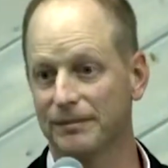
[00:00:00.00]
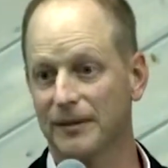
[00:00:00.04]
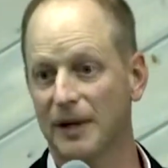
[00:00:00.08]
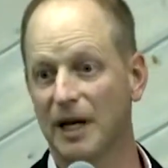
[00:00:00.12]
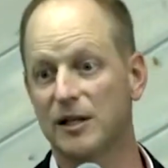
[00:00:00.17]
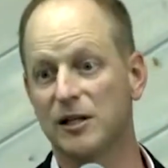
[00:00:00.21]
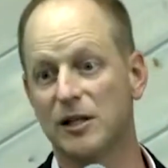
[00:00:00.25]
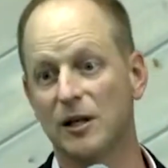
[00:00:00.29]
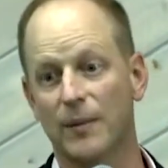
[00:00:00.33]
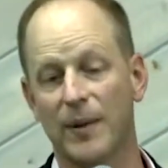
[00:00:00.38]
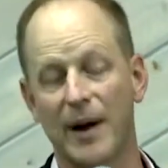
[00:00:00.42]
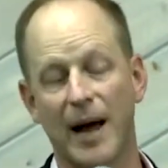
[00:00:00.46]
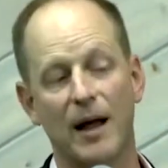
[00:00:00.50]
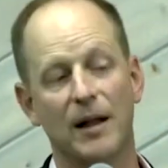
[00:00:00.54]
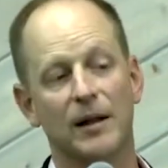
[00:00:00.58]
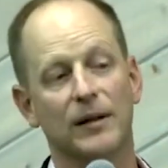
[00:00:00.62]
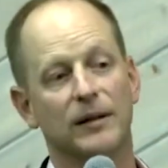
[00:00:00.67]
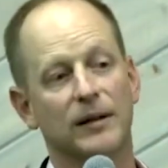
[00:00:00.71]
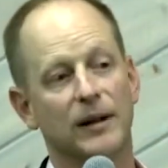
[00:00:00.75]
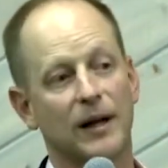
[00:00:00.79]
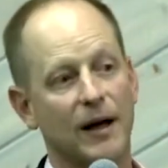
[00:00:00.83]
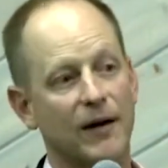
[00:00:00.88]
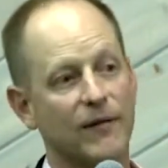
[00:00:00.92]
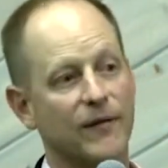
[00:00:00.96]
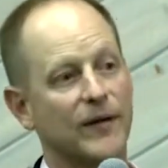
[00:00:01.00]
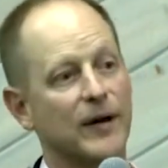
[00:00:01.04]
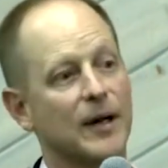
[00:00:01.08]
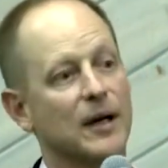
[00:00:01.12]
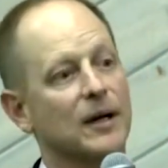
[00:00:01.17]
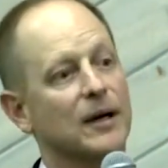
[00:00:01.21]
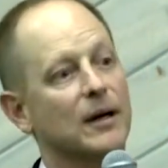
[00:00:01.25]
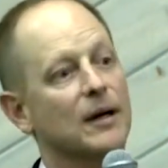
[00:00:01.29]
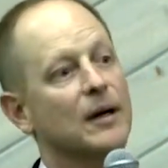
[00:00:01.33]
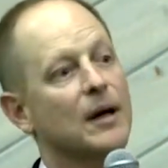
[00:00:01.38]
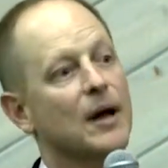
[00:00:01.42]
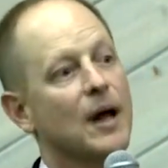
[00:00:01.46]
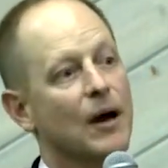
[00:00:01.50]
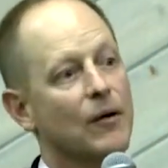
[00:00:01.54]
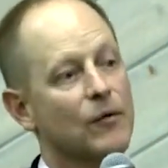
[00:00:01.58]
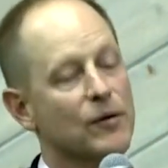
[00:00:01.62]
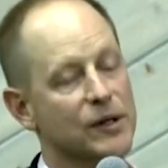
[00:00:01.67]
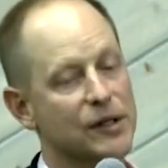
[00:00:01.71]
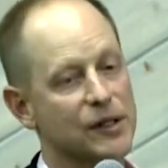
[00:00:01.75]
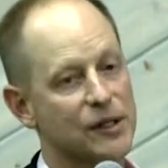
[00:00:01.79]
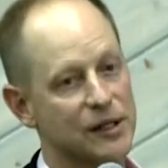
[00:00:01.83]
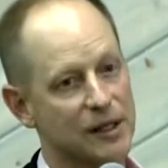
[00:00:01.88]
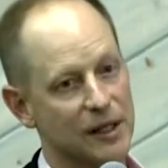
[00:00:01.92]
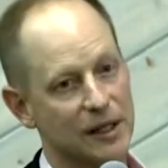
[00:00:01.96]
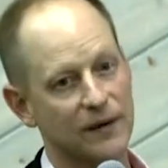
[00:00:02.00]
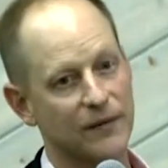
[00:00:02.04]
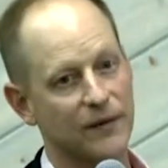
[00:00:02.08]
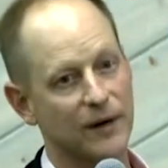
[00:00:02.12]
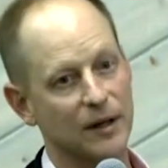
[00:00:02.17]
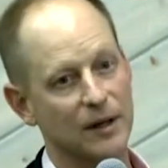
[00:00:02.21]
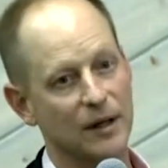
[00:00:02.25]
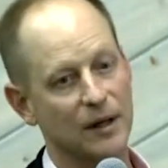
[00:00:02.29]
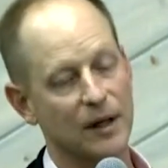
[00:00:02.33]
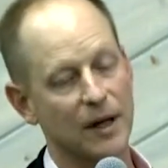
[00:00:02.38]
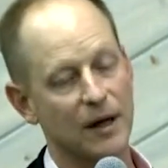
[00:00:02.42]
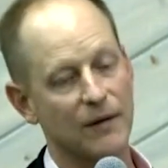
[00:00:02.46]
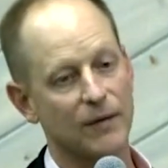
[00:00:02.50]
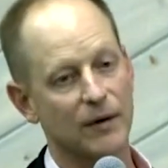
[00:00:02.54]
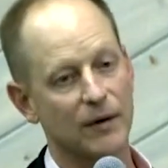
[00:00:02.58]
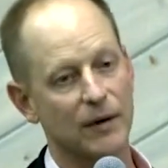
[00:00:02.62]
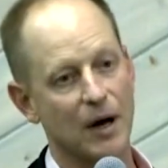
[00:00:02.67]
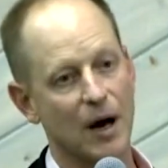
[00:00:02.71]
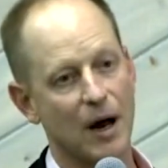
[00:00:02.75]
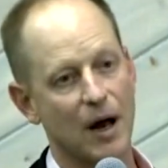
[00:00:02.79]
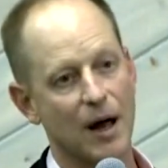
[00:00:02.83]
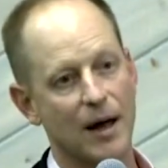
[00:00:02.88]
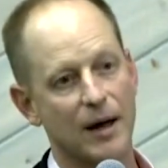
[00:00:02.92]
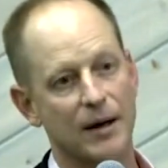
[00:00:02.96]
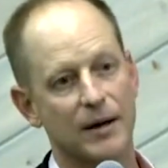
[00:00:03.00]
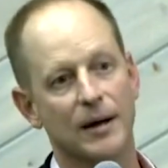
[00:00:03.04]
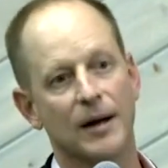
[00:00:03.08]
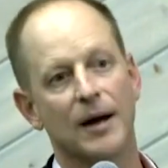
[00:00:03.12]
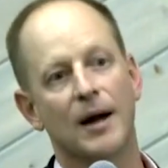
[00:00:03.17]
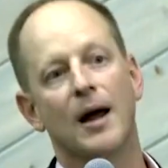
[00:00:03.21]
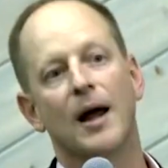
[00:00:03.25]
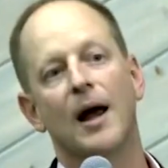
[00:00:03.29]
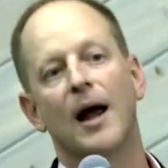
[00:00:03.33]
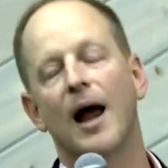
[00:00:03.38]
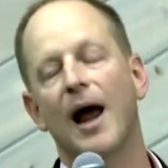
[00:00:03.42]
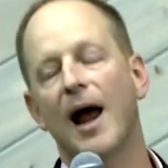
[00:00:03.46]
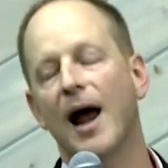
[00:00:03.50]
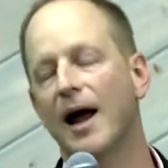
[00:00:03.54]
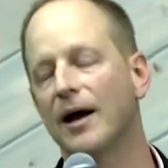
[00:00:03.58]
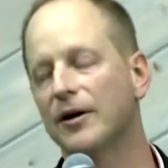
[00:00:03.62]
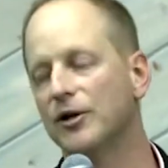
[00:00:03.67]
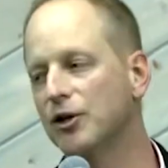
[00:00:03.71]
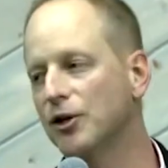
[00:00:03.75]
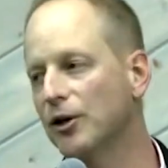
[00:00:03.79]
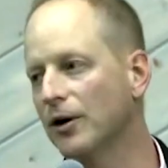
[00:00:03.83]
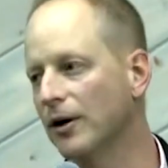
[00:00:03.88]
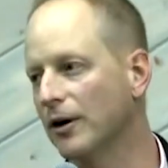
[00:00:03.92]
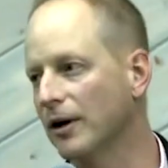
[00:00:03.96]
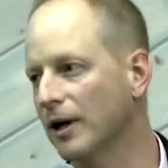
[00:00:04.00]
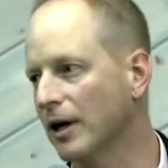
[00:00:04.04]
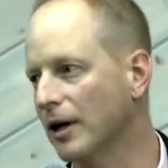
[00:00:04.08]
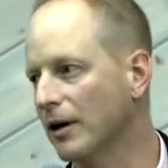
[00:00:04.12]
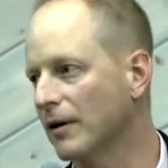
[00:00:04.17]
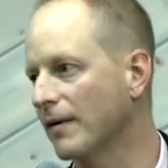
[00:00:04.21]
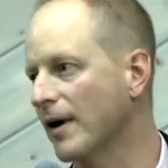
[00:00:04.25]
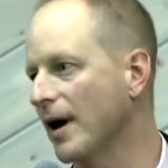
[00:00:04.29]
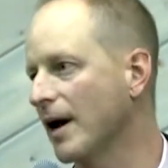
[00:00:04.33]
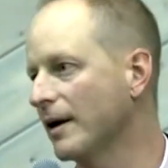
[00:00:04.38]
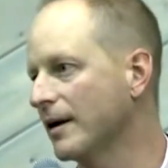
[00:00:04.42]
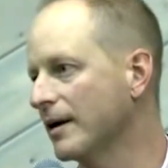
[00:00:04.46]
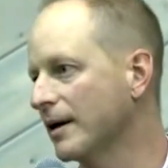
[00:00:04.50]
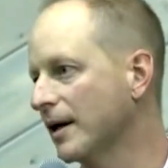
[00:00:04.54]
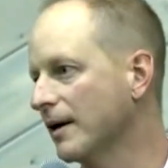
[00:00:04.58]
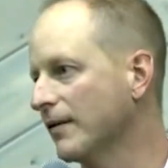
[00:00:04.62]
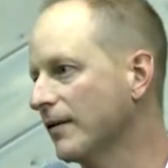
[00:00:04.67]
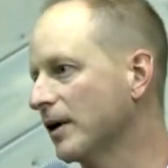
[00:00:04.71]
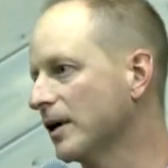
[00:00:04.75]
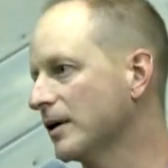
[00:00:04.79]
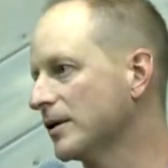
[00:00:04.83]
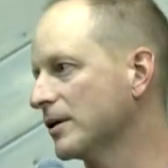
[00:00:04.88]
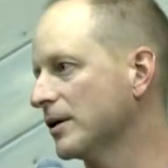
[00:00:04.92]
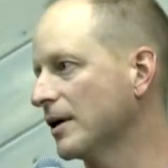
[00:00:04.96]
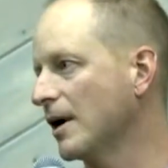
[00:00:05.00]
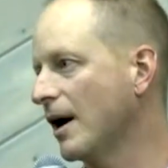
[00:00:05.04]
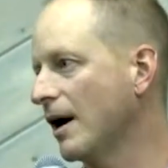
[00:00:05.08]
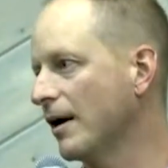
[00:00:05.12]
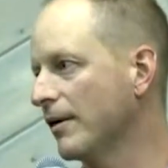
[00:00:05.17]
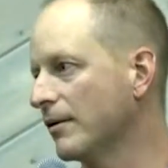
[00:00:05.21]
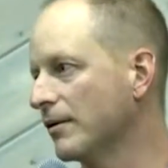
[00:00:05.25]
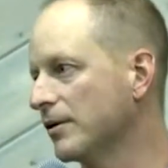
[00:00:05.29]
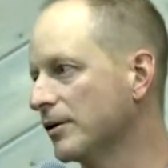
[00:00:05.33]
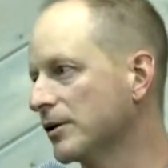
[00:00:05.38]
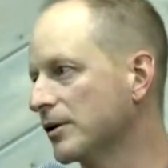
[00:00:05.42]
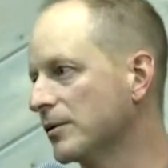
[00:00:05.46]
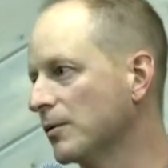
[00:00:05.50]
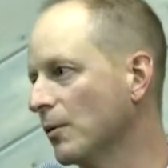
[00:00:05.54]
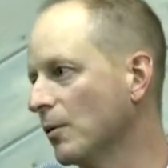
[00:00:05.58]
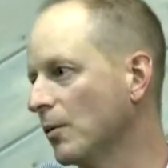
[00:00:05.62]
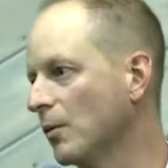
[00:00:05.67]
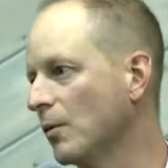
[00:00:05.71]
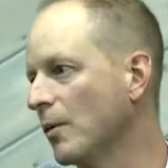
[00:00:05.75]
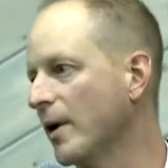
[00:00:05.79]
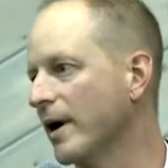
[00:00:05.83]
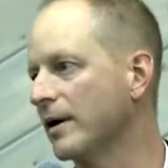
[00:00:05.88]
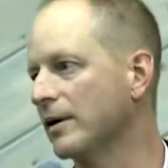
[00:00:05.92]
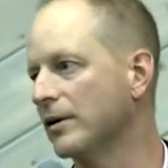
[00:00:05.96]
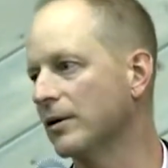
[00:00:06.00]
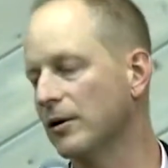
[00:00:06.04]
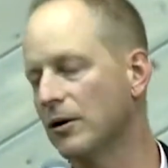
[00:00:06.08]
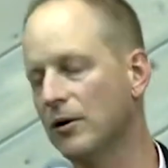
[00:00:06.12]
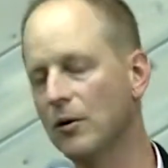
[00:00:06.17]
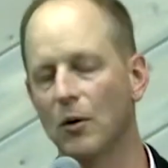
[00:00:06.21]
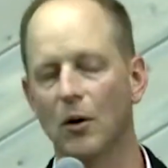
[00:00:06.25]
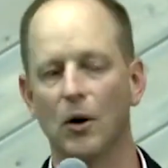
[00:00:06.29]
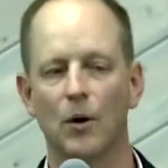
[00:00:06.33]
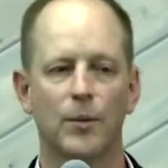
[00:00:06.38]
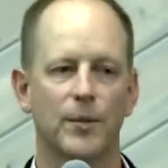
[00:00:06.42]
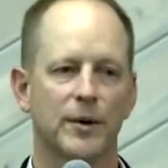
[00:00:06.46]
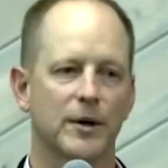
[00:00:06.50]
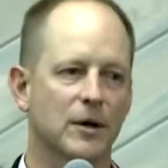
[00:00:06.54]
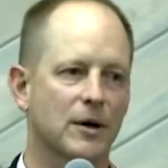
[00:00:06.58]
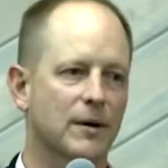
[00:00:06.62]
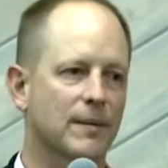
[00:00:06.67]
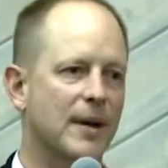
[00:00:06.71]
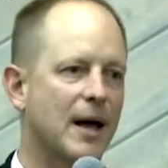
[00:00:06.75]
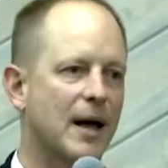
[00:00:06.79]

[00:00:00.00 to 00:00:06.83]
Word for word: It's about loving, receiving the love of God, and turning it around and giving it to others when you open your